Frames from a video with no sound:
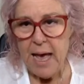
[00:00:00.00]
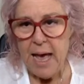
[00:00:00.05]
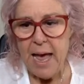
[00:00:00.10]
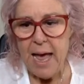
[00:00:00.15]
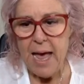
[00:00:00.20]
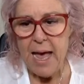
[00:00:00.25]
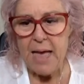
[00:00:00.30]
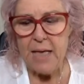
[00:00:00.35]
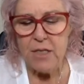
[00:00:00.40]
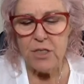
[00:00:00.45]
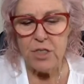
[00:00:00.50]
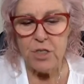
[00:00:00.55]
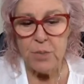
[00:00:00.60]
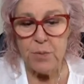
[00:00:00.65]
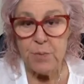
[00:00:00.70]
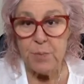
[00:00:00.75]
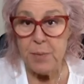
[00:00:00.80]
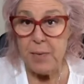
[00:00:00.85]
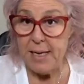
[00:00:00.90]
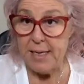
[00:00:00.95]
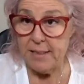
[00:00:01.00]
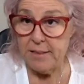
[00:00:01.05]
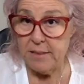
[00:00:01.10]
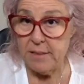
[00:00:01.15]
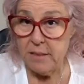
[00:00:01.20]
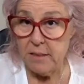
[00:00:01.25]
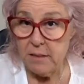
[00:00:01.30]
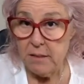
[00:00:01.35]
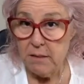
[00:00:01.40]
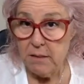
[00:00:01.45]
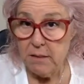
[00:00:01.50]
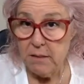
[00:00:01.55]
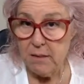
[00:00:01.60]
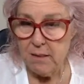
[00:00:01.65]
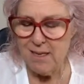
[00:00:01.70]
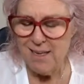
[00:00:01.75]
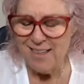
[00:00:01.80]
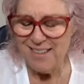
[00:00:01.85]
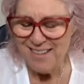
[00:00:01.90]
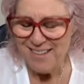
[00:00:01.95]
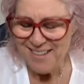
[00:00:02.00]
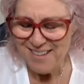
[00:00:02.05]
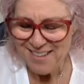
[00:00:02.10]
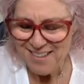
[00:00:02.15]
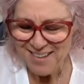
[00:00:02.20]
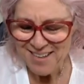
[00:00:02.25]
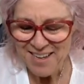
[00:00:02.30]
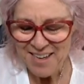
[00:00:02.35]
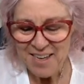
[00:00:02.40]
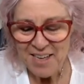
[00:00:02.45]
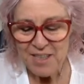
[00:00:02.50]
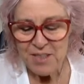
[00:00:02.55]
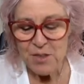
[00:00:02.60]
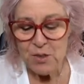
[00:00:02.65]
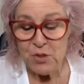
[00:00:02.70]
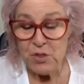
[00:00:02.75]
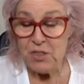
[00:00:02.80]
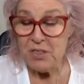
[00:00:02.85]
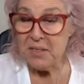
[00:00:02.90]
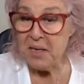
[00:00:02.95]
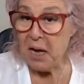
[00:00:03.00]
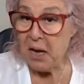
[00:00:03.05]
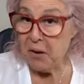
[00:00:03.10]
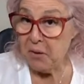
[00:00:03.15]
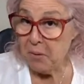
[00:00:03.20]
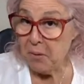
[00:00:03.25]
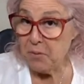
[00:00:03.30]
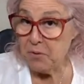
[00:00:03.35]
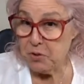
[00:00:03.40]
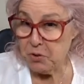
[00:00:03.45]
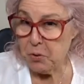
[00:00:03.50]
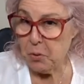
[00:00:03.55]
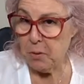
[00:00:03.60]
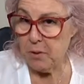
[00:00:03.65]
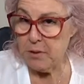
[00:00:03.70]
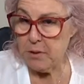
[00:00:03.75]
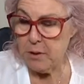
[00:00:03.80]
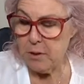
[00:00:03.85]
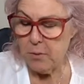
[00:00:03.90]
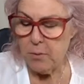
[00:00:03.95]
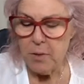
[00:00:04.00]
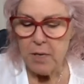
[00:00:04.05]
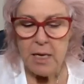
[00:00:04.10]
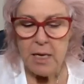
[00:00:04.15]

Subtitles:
and she was pissed. So she's got her own story too.